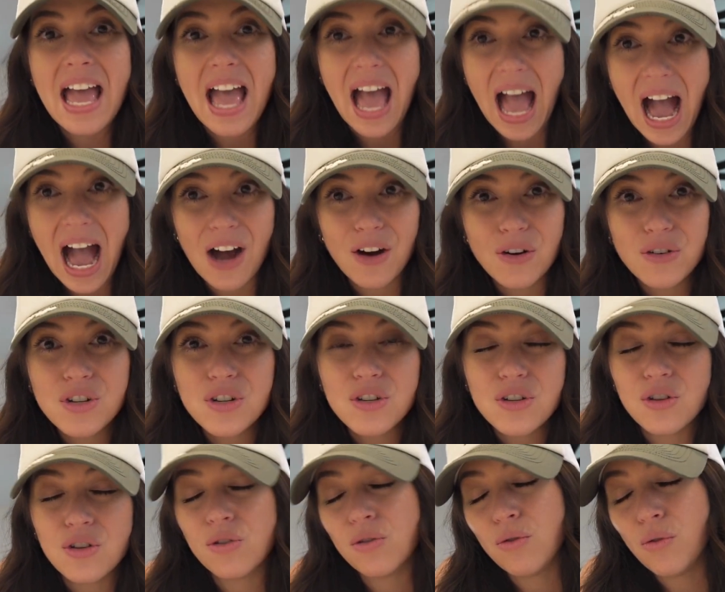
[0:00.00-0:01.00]
how do
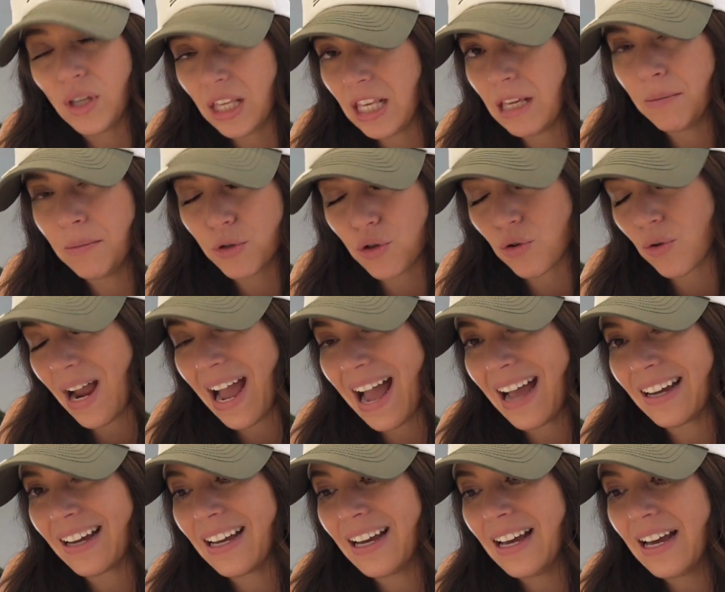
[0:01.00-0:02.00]
you keep
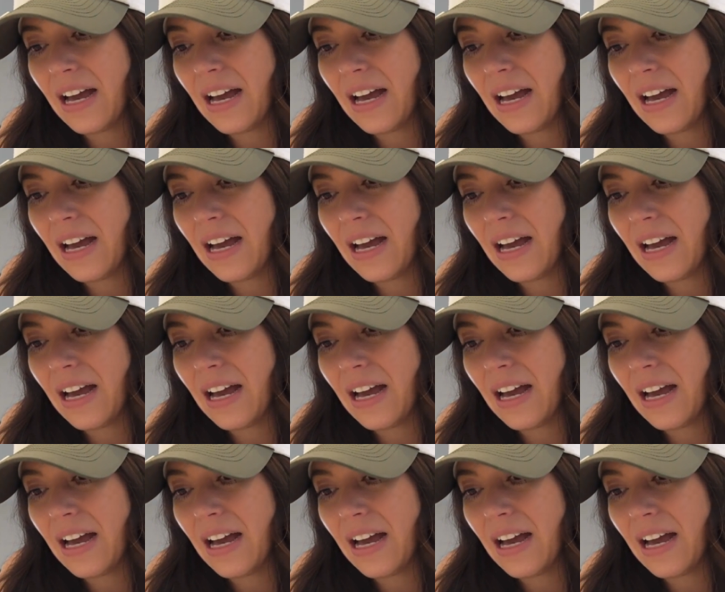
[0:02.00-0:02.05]
track